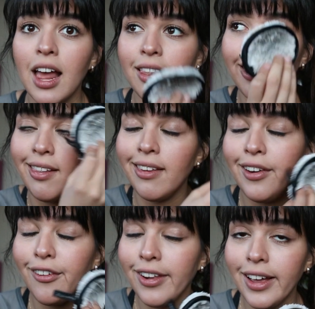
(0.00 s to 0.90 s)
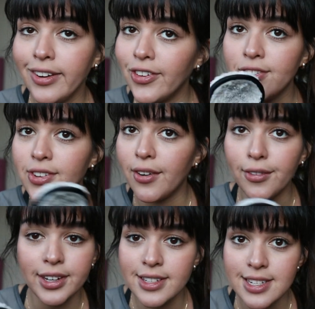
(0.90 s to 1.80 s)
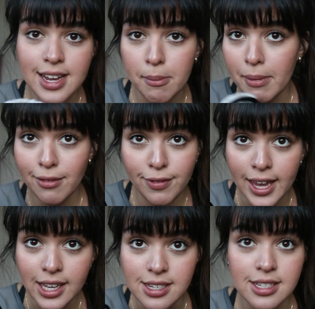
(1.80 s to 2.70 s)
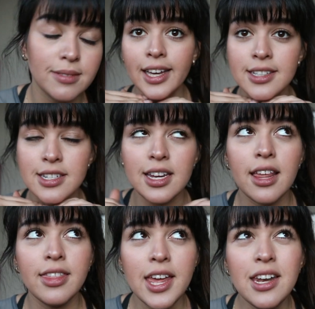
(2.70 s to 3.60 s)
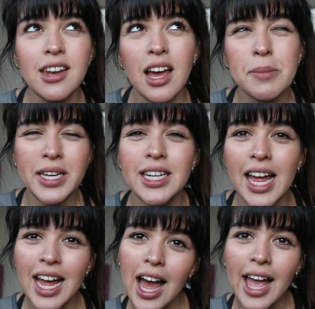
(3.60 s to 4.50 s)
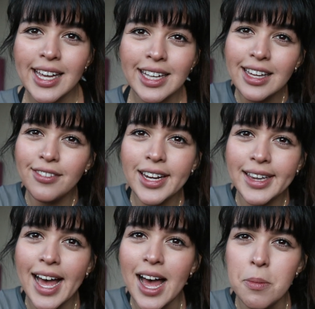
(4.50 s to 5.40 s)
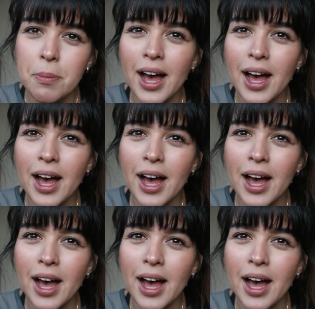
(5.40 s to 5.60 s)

literally just rinse down my face, and then I mean that I can leave it at that,